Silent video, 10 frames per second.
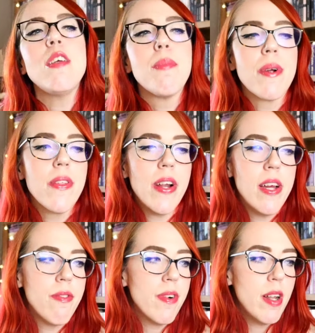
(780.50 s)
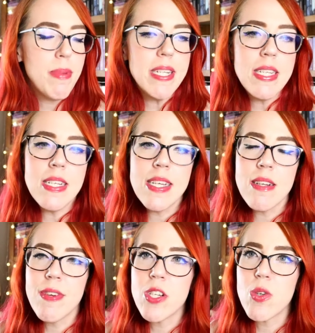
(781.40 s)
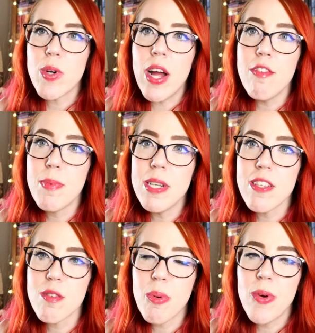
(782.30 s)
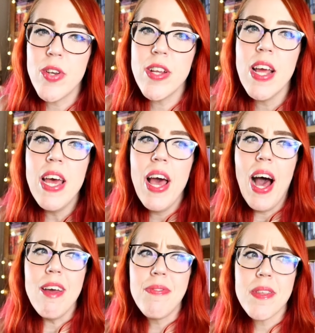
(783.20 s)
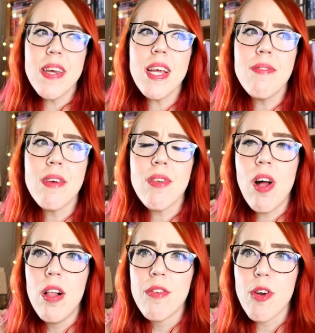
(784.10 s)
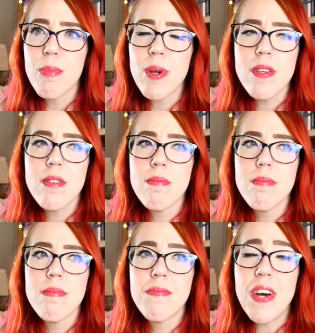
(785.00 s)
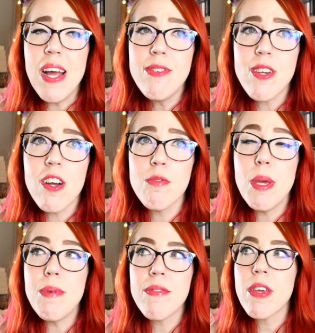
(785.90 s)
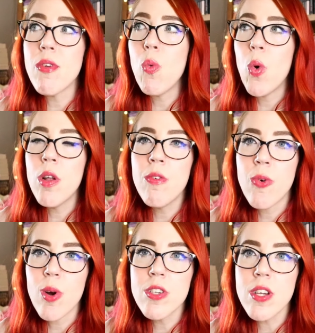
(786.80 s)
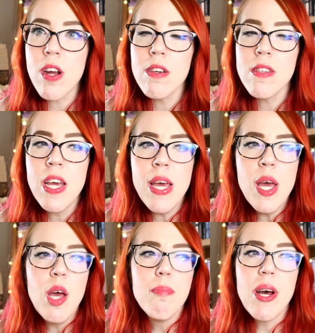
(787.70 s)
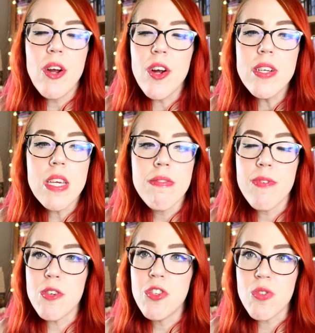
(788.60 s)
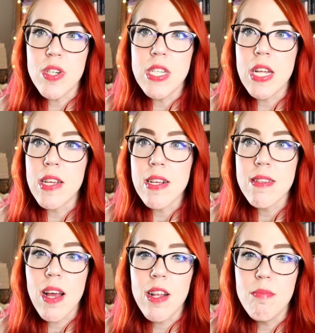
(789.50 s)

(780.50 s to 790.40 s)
any book that I have read by T. Kingfisher where I've been disappointed. I feel like I've given all of her books 5 stars, maybe I've given 1 4 stars, but her gift for storytelling is